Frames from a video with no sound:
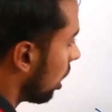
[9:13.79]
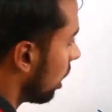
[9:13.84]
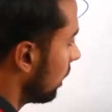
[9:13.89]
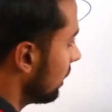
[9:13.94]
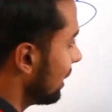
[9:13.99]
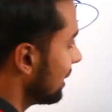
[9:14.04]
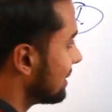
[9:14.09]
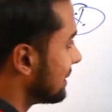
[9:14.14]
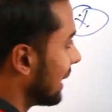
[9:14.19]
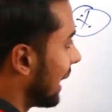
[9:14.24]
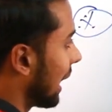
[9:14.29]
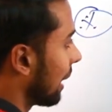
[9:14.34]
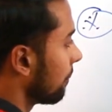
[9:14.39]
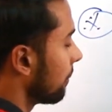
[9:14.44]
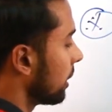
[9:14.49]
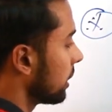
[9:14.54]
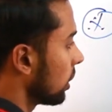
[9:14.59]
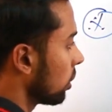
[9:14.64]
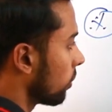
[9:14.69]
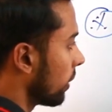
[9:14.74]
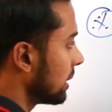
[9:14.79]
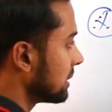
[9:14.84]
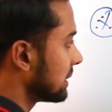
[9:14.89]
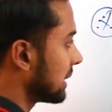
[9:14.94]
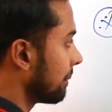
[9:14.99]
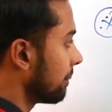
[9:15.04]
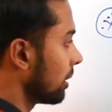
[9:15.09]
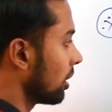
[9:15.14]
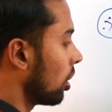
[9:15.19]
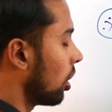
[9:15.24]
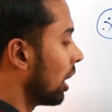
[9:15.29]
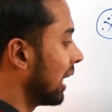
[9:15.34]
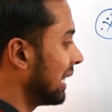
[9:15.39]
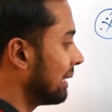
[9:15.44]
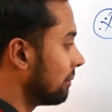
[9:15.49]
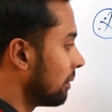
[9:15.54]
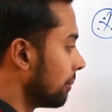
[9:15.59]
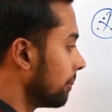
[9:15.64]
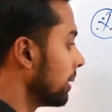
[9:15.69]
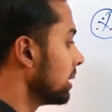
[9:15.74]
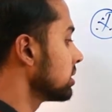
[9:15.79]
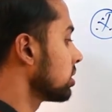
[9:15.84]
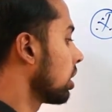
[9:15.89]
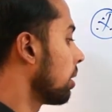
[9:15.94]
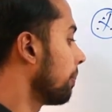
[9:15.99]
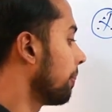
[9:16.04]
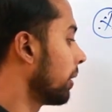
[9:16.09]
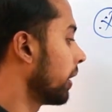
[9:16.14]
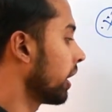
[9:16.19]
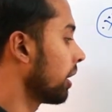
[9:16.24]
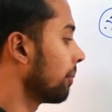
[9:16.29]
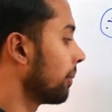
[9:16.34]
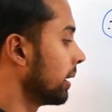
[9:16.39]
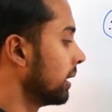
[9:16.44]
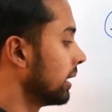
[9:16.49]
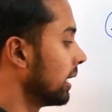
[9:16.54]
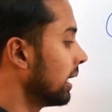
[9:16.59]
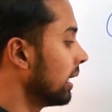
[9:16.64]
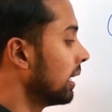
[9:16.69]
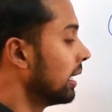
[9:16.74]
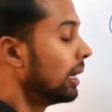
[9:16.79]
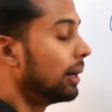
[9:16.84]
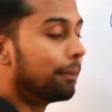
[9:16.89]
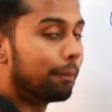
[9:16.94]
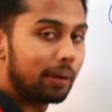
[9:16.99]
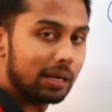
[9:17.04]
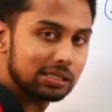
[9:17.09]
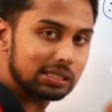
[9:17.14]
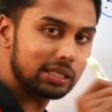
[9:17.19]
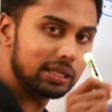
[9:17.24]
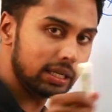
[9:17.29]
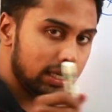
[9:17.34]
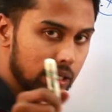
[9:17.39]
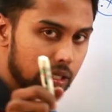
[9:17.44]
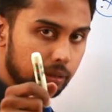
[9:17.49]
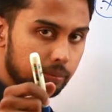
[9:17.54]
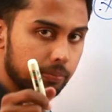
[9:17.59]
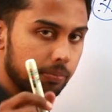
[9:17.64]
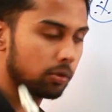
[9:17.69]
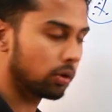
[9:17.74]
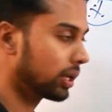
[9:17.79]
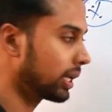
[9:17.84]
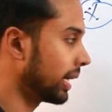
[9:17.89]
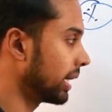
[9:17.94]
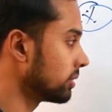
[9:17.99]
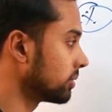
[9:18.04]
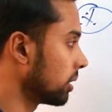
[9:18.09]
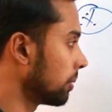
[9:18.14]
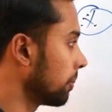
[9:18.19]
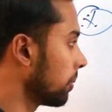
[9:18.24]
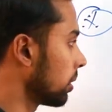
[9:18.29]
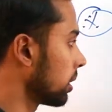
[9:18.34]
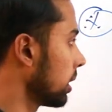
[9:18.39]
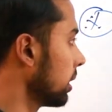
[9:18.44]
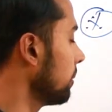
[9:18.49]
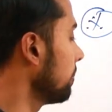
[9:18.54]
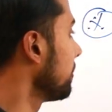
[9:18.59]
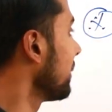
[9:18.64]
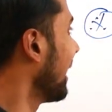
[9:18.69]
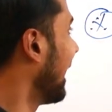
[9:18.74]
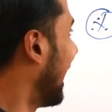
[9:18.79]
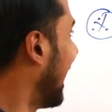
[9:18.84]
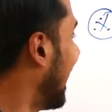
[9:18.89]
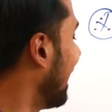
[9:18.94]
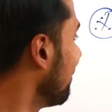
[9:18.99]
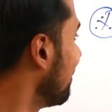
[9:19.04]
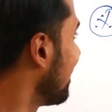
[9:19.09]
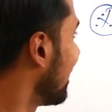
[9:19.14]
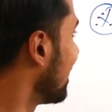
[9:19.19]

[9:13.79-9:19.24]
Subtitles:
all the chairman, your vice chairman, all the members are appointed by the president. Okay, that is very important. And